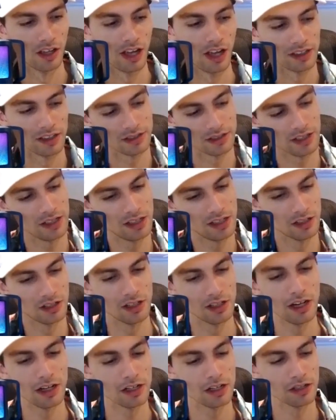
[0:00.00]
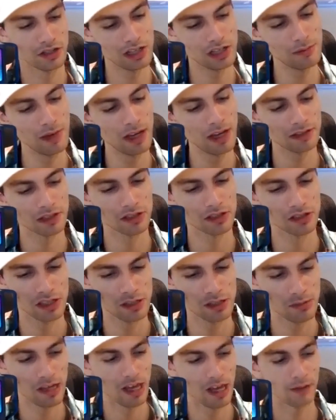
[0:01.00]
I guess any did any teammates in
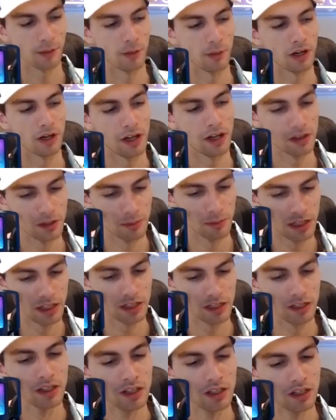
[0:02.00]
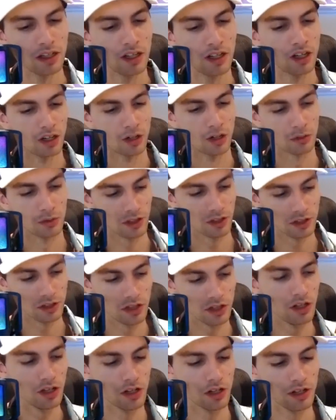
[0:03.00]
CBA but went on to be really
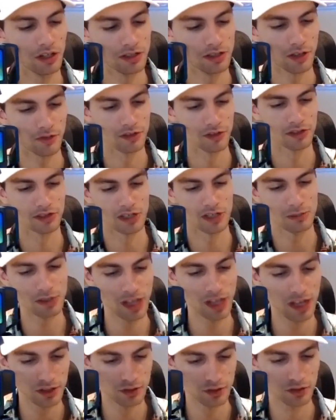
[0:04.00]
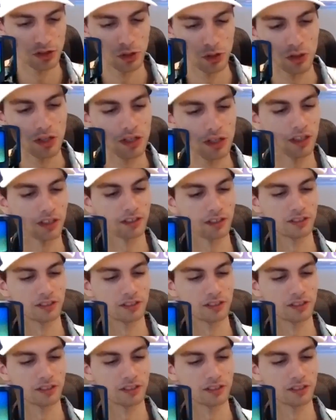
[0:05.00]
good, or any stuff in CBA you enjoyed?